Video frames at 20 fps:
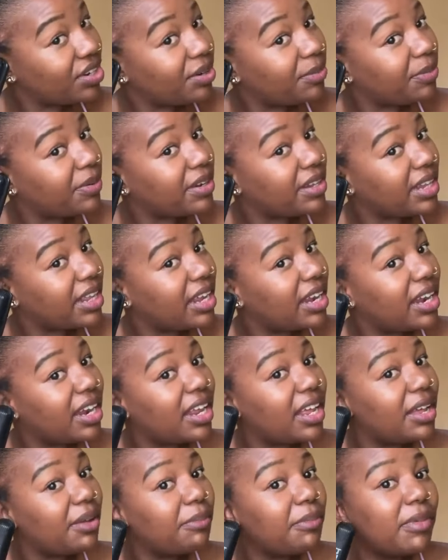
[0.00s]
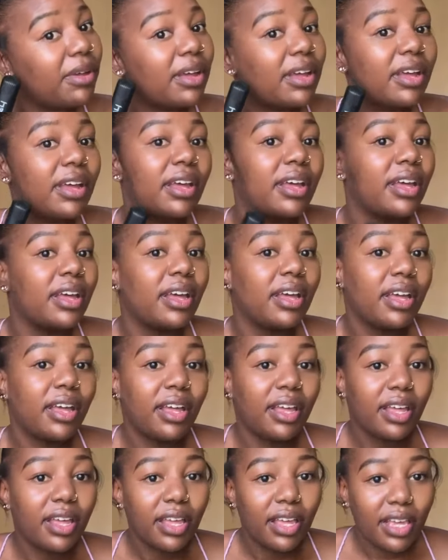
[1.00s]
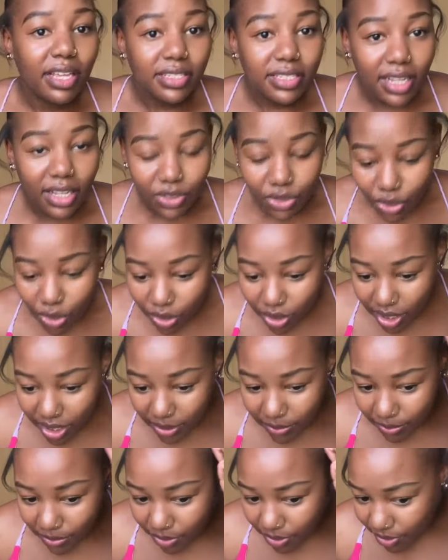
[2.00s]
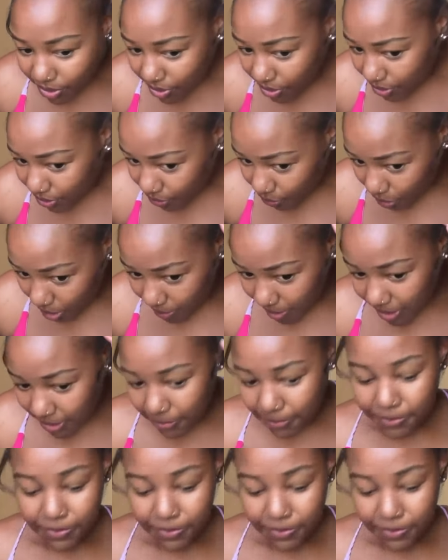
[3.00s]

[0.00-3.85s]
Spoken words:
about that. Guess I thought, Waban.